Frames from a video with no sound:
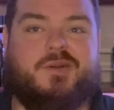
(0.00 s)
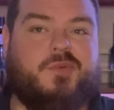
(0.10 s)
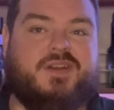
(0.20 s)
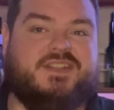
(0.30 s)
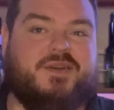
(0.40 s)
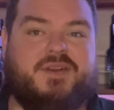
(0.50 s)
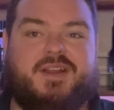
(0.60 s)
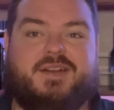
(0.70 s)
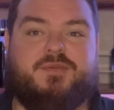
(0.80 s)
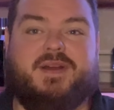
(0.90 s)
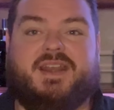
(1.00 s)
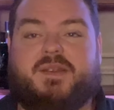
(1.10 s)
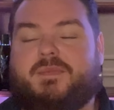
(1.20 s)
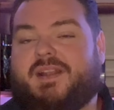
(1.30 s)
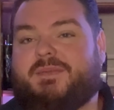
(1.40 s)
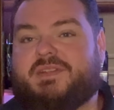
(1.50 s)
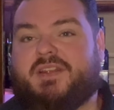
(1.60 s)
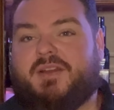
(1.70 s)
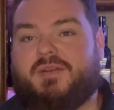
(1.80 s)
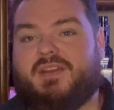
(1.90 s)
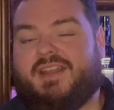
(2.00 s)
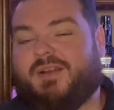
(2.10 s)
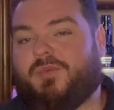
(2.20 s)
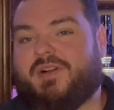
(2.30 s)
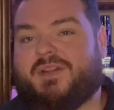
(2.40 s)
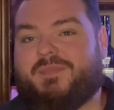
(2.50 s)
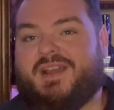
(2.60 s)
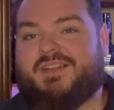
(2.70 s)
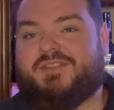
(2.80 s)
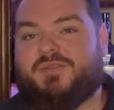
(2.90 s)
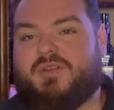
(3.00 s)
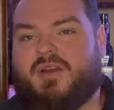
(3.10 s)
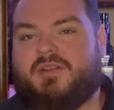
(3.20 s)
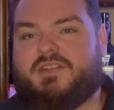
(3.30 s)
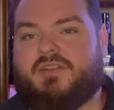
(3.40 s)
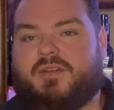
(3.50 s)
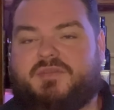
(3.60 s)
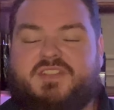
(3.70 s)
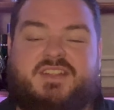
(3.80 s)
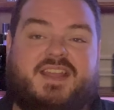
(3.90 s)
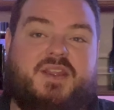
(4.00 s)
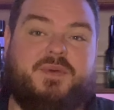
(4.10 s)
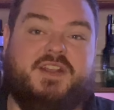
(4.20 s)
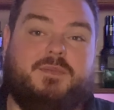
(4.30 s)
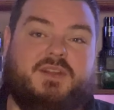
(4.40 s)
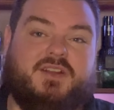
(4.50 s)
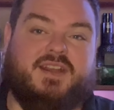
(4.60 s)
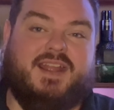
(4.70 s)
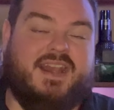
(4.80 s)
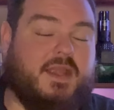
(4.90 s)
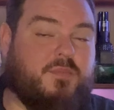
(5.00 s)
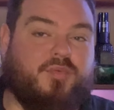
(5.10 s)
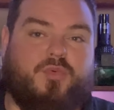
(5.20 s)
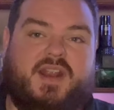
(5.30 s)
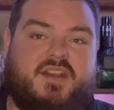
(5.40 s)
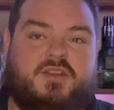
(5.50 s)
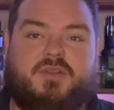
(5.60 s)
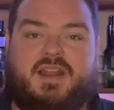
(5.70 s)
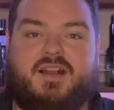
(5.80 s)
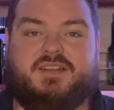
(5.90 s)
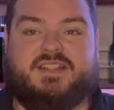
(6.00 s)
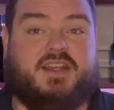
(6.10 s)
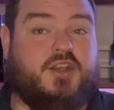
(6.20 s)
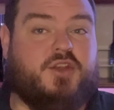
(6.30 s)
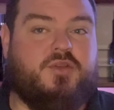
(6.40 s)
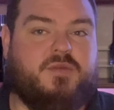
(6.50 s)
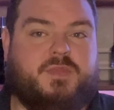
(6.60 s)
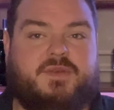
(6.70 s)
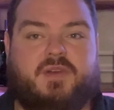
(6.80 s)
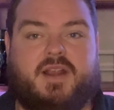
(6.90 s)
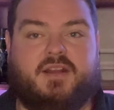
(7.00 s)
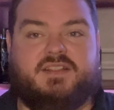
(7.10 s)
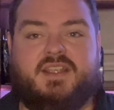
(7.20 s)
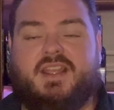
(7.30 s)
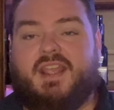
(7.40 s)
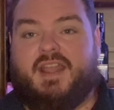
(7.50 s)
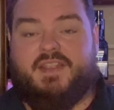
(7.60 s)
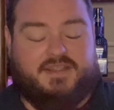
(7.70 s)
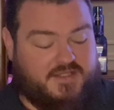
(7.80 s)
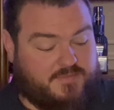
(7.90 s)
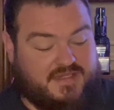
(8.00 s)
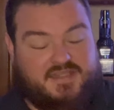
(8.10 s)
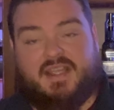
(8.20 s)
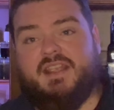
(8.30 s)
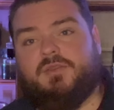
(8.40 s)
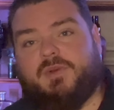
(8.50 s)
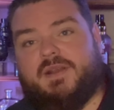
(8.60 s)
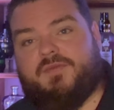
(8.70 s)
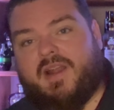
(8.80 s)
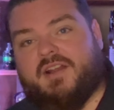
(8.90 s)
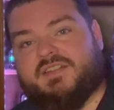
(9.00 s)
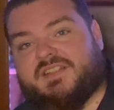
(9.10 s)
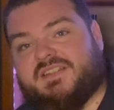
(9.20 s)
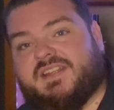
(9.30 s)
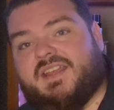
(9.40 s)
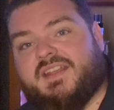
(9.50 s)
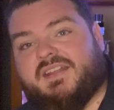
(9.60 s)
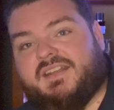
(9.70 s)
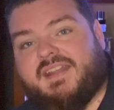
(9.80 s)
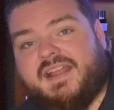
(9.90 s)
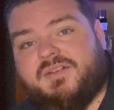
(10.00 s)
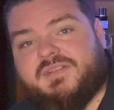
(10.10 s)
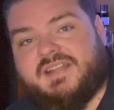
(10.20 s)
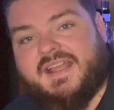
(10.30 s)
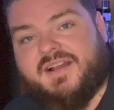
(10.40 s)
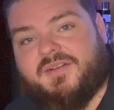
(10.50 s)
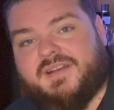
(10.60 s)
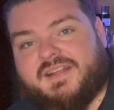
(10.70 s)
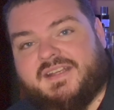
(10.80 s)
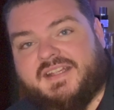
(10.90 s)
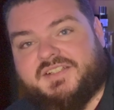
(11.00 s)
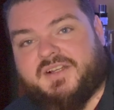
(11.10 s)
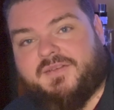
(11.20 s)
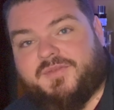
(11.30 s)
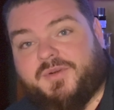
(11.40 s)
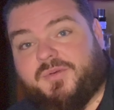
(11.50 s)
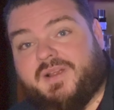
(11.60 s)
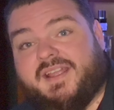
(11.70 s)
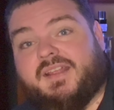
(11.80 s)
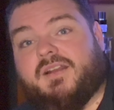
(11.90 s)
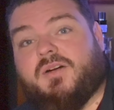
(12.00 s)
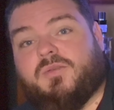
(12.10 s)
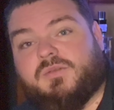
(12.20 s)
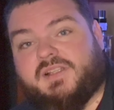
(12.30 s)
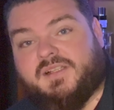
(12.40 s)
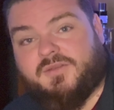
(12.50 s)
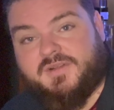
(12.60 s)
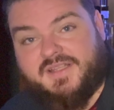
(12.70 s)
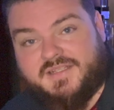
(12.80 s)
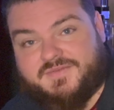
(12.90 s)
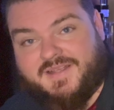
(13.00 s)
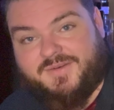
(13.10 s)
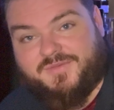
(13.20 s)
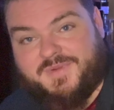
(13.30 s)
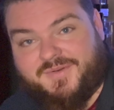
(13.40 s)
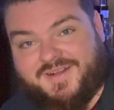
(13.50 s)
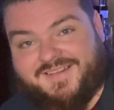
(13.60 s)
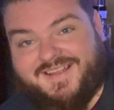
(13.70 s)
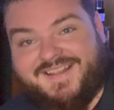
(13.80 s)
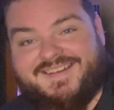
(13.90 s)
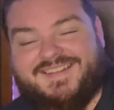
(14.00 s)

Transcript: What is going on everybody? My name is Dakota and welcome back to Kota's Cologne. Today we're going to be looking at a brand new house and a new to me fragrance and that is going to be day three fragrances Downtown Deja Vu and holy lord that is fighting with my ring light.